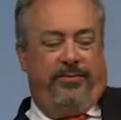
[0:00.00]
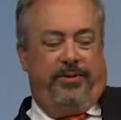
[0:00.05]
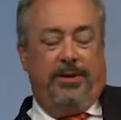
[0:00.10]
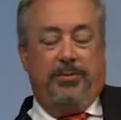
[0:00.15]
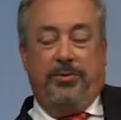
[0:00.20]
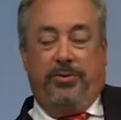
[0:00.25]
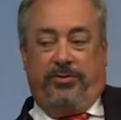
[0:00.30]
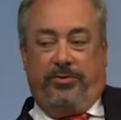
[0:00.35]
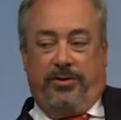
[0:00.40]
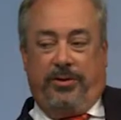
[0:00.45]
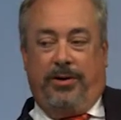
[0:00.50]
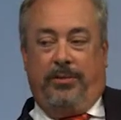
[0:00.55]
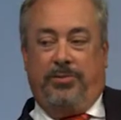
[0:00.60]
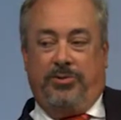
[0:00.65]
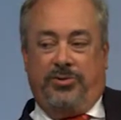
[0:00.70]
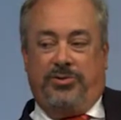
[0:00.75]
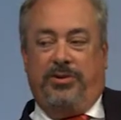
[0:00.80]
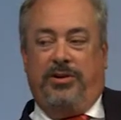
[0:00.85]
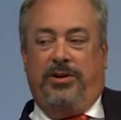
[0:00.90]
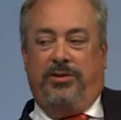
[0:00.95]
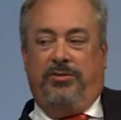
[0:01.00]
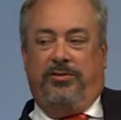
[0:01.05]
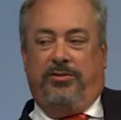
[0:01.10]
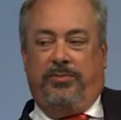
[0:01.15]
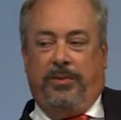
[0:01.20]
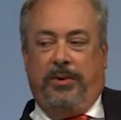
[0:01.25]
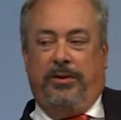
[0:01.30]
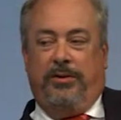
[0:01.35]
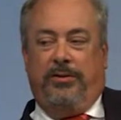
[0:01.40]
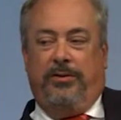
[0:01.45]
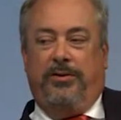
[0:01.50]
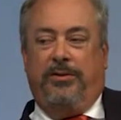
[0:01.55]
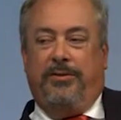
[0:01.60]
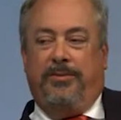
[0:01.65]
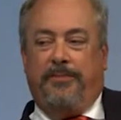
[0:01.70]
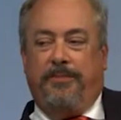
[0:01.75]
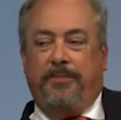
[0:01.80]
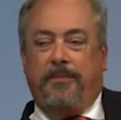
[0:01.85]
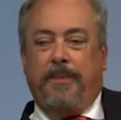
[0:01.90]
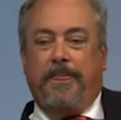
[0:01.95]
limits on how much they can spend,
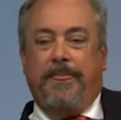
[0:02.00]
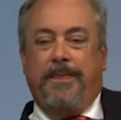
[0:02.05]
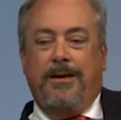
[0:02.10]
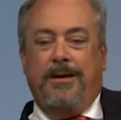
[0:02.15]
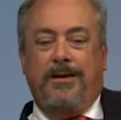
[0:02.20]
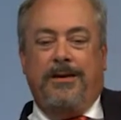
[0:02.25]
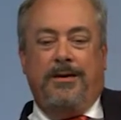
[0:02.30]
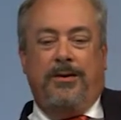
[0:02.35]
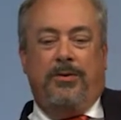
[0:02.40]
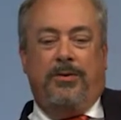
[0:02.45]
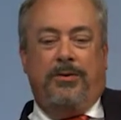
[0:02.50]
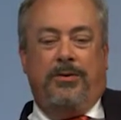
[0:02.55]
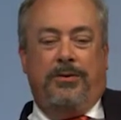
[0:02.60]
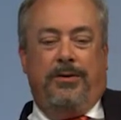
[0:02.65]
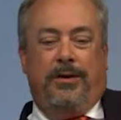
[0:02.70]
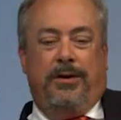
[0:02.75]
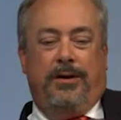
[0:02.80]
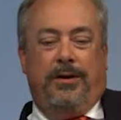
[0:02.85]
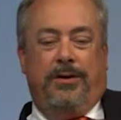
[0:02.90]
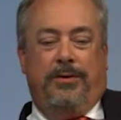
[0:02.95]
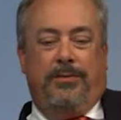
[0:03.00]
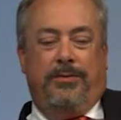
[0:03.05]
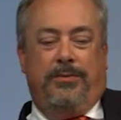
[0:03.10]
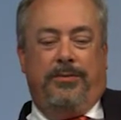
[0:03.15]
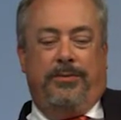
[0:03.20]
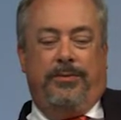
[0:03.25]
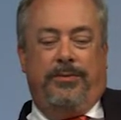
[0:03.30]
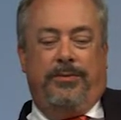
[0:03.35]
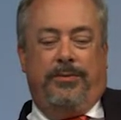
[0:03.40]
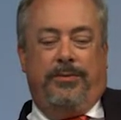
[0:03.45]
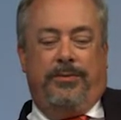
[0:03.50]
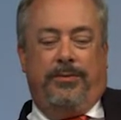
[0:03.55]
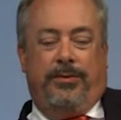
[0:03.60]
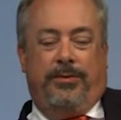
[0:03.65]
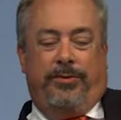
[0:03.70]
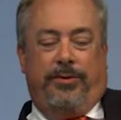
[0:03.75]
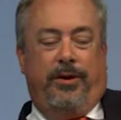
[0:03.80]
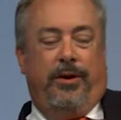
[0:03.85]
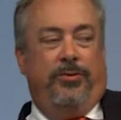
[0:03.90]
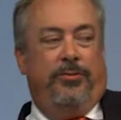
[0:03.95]
the
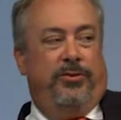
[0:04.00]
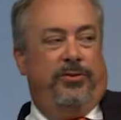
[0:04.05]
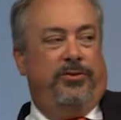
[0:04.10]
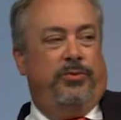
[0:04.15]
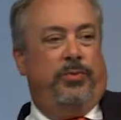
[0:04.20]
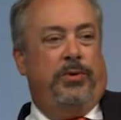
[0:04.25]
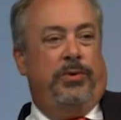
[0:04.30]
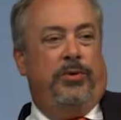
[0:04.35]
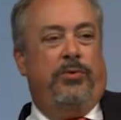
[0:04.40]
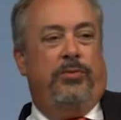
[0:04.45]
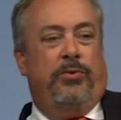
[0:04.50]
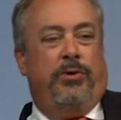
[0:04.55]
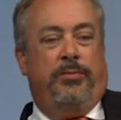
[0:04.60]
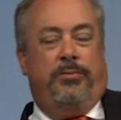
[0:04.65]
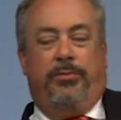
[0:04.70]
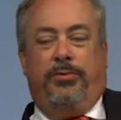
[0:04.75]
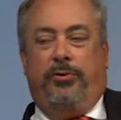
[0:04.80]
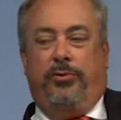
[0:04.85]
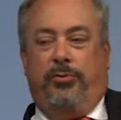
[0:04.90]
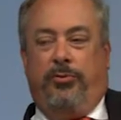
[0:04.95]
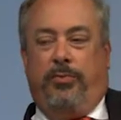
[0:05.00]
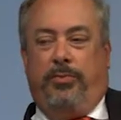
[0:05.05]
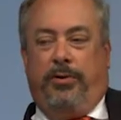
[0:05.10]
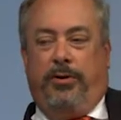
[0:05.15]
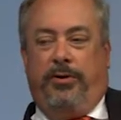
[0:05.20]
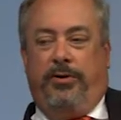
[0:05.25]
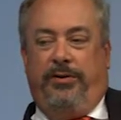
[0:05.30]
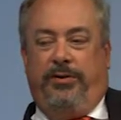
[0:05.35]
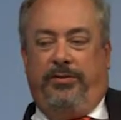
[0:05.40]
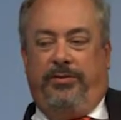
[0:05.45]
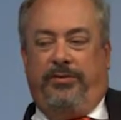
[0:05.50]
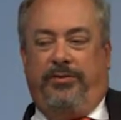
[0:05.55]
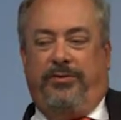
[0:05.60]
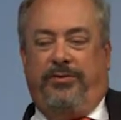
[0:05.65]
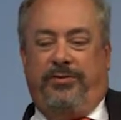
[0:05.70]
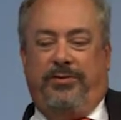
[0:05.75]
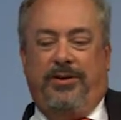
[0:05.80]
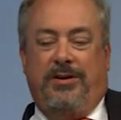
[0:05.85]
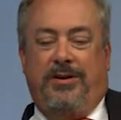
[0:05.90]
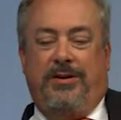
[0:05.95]
thought was we don't want political
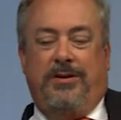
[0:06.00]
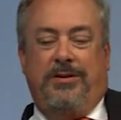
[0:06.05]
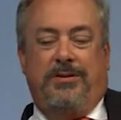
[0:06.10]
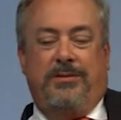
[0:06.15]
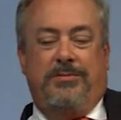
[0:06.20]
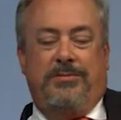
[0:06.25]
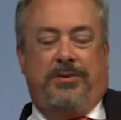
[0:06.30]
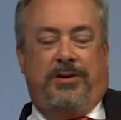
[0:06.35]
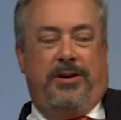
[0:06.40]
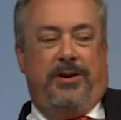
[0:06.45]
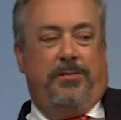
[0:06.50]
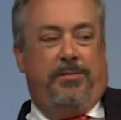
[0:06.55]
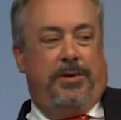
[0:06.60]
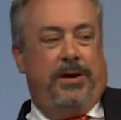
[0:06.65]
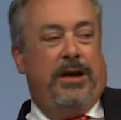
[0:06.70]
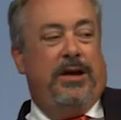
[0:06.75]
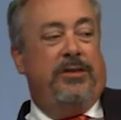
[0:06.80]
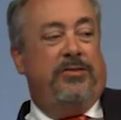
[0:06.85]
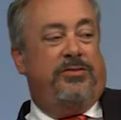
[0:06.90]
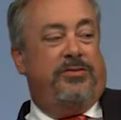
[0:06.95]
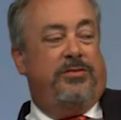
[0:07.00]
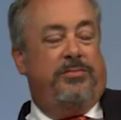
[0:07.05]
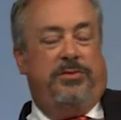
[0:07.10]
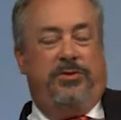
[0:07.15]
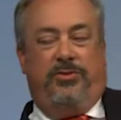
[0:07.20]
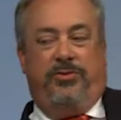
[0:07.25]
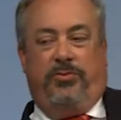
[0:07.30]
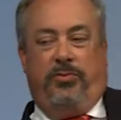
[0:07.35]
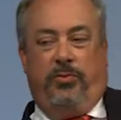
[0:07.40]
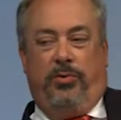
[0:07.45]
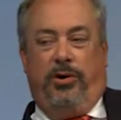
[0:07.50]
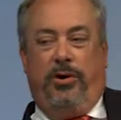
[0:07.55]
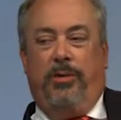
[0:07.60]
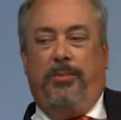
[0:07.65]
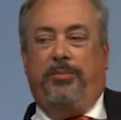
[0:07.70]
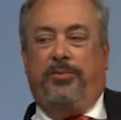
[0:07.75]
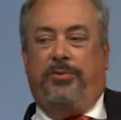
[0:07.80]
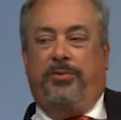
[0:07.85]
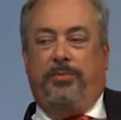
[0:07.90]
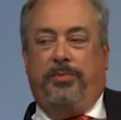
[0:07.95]
parties' campaigns to be
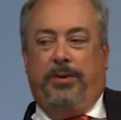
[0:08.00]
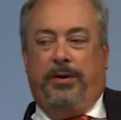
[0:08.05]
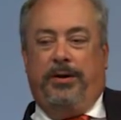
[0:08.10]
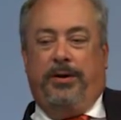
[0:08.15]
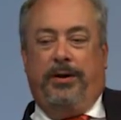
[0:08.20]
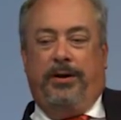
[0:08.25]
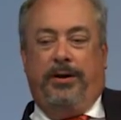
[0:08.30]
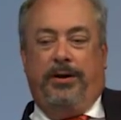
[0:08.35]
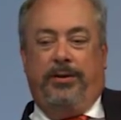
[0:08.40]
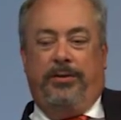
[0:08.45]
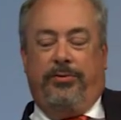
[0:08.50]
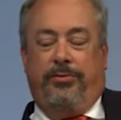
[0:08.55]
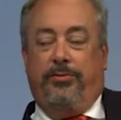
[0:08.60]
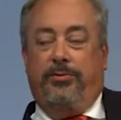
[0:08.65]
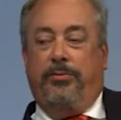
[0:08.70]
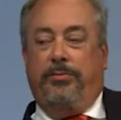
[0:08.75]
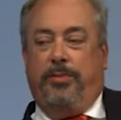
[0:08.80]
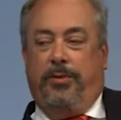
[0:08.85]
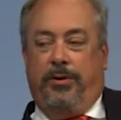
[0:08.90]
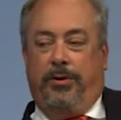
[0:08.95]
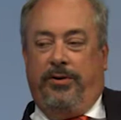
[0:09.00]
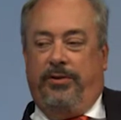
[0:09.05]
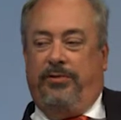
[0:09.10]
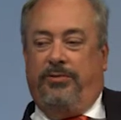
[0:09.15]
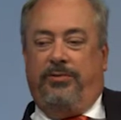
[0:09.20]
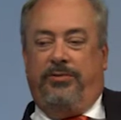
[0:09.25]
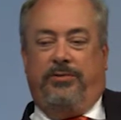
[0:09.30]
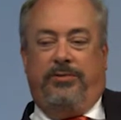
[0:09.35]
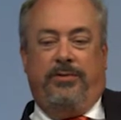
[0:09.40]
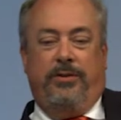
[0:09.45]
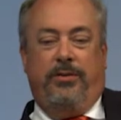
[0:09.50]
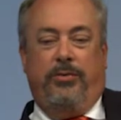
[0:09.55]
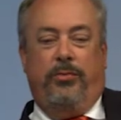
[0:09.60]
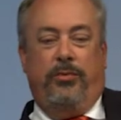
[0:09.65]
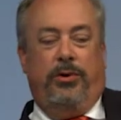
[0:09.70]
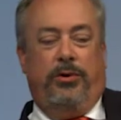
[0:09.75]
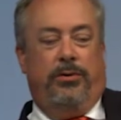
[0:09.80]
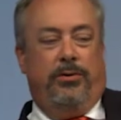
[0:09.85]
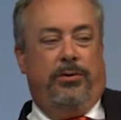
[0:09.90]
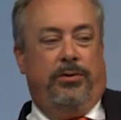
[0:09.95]
swamped by third parties,
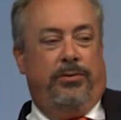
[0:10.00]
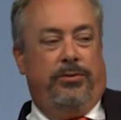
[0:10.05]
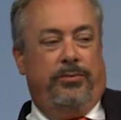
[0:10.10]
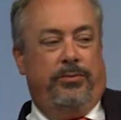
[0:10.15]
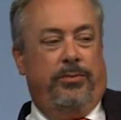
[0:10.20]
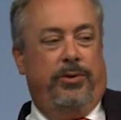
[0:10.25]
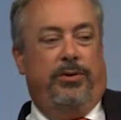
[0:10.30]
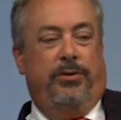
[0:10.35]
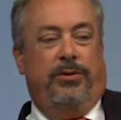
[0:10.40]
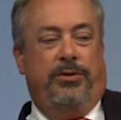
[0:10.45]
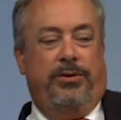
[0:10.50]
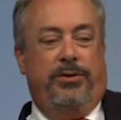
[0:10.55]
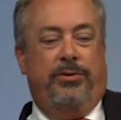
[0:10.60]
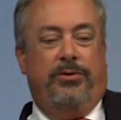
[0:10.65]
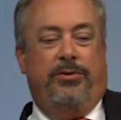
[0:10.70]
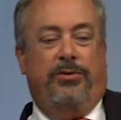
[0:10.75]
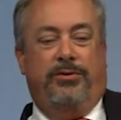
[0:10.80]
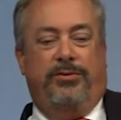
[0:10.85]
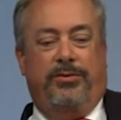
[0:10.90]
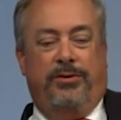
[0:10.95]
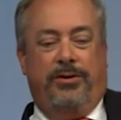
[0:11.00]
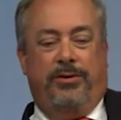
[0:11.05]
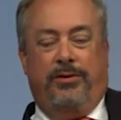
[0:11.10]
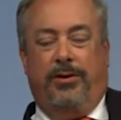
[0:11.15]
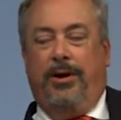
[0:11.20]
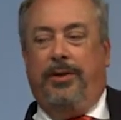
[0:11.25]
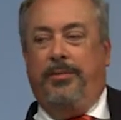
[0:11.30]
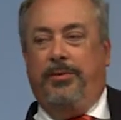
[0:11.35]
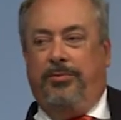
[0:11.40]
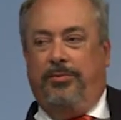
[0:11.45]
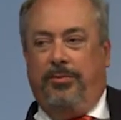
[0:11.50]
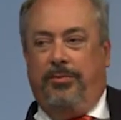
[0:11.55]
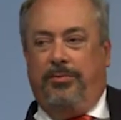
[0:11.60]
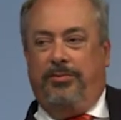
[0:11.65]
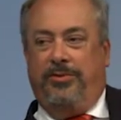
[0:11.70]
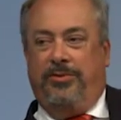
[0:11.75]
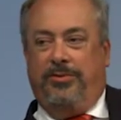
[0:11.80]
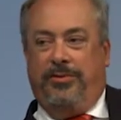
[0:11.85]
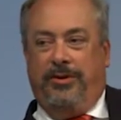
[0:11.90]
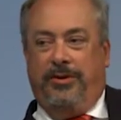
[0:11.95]
well-heeled lobby
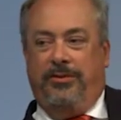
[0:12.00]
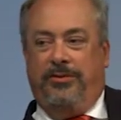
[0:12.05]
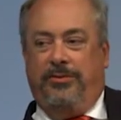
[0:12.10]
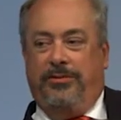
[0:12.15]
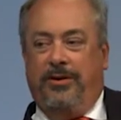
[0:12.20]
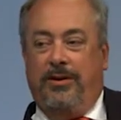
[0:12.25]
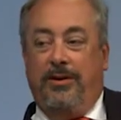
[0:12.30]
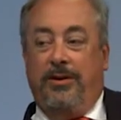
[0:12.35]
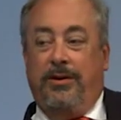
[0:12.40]
groups and things,